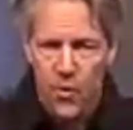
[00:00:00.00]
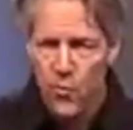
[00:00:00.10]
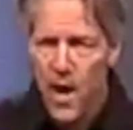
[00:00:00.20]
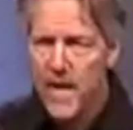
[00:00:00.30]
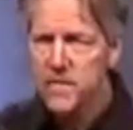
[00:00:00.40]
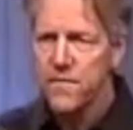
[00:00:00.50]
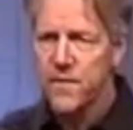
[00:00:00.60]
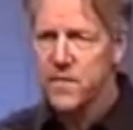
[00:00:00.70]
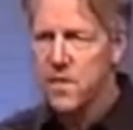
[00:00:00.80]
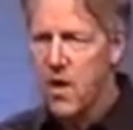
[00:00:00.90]
the rise of
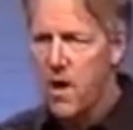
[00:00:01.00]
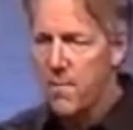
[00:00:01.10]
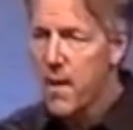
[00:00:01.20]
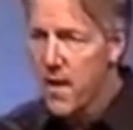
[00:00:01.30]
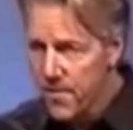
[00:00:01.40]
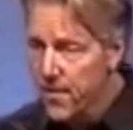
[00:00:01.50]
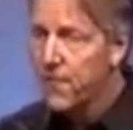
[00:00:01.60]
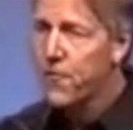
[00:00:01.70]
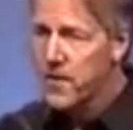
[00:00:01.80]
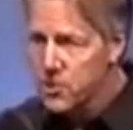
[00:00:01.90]
Islam, the
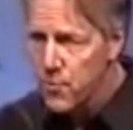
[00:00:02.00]
French